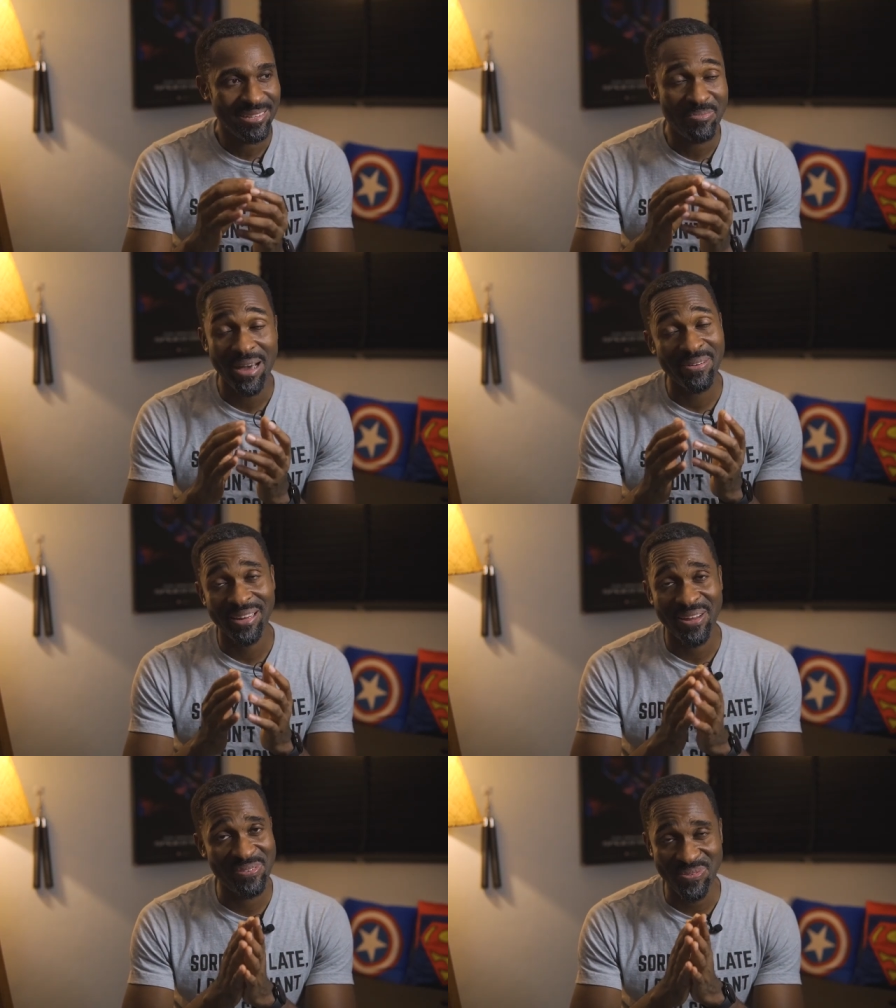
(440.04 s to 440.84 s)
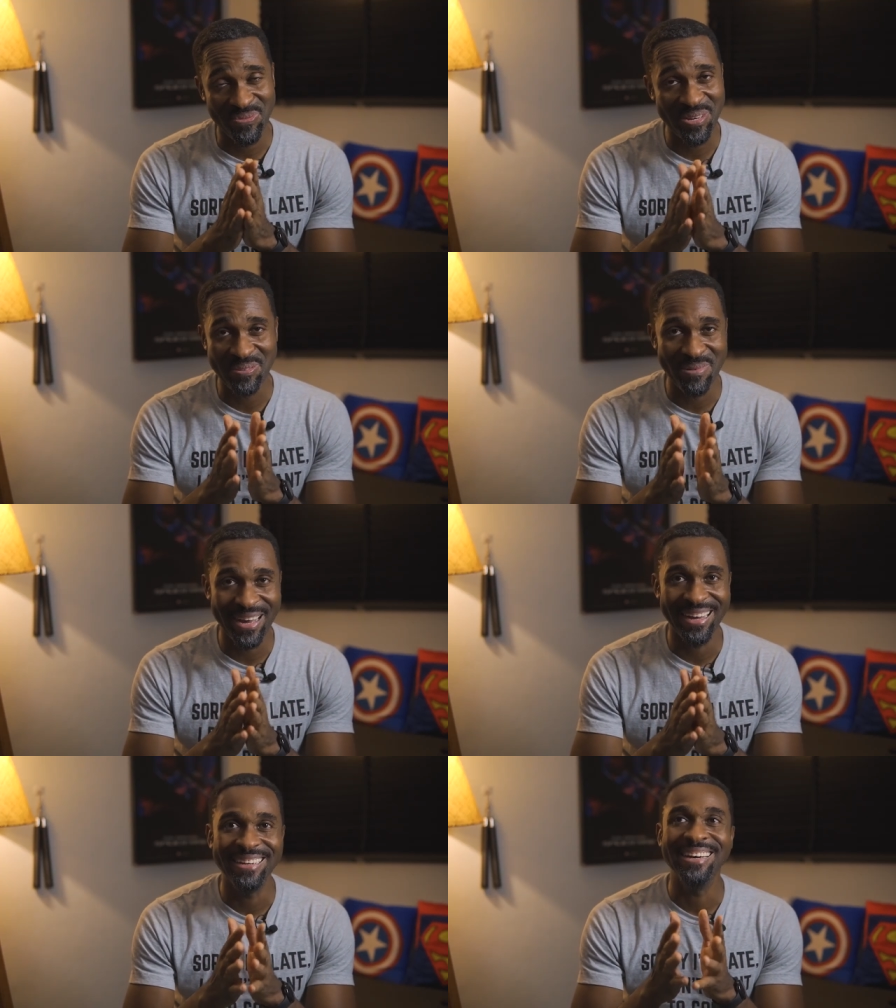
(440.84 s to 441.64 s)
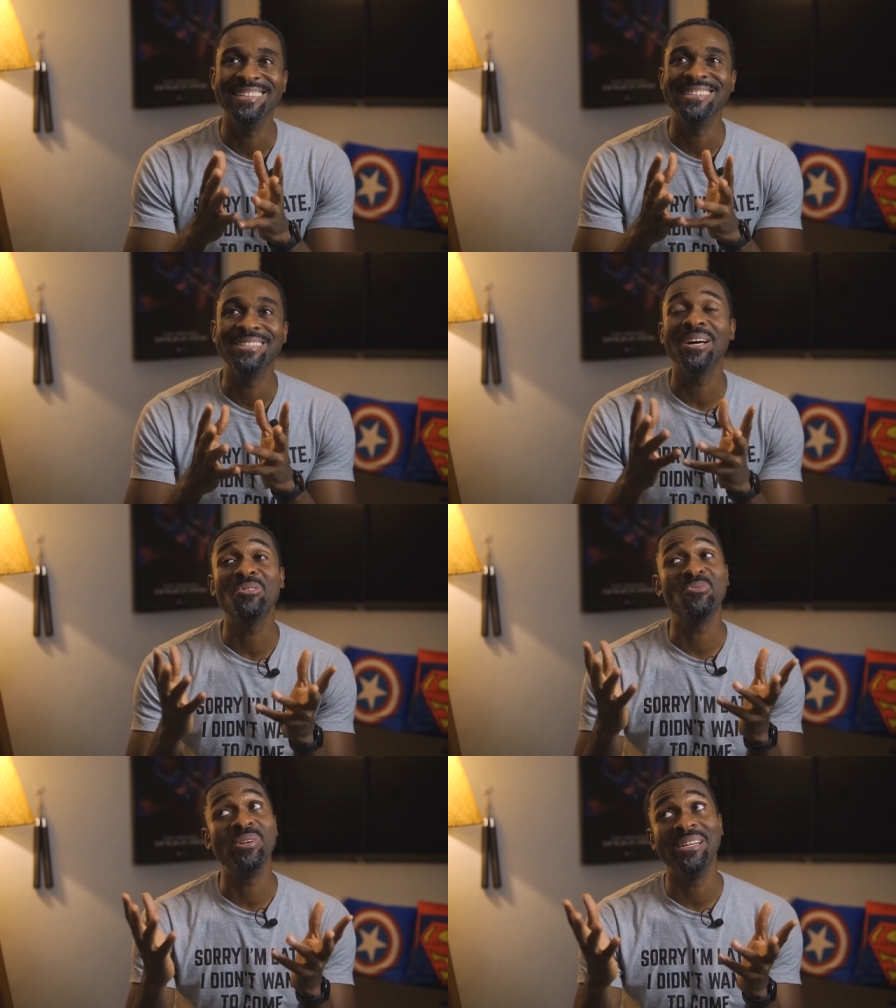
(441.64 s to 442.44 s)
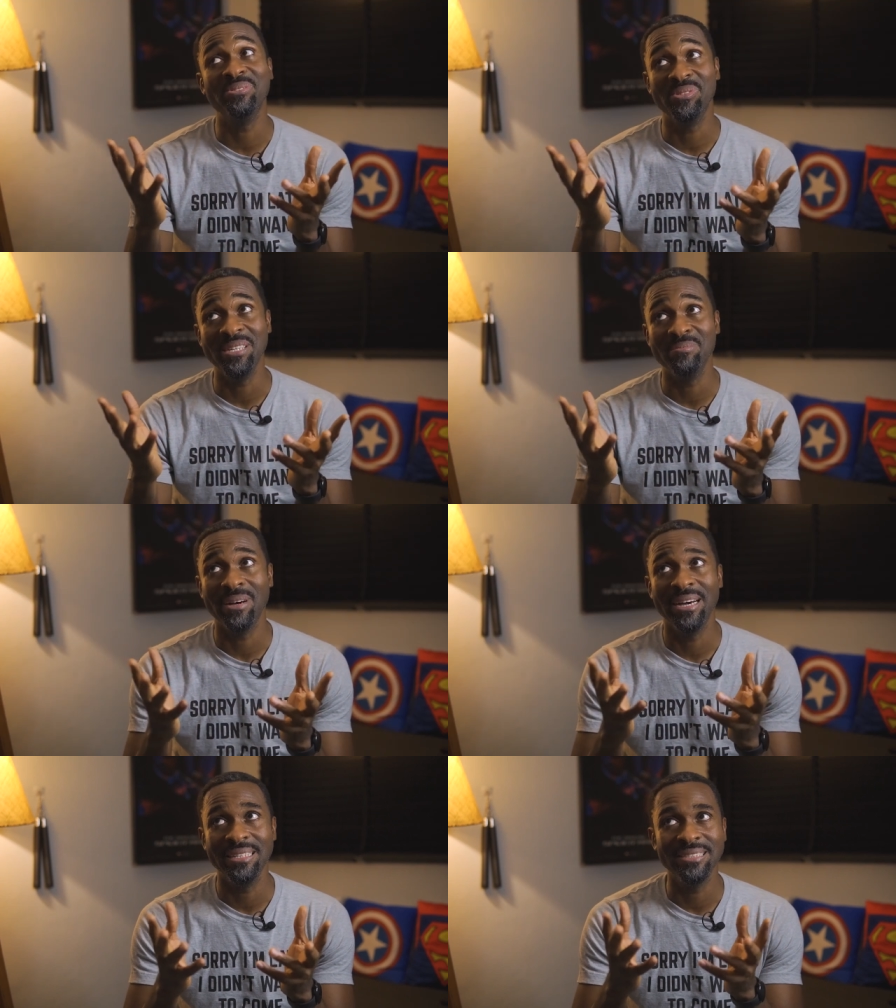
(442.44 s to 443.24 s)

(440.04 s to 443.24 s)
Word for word: The battery life is really bad. It's not really, really bad.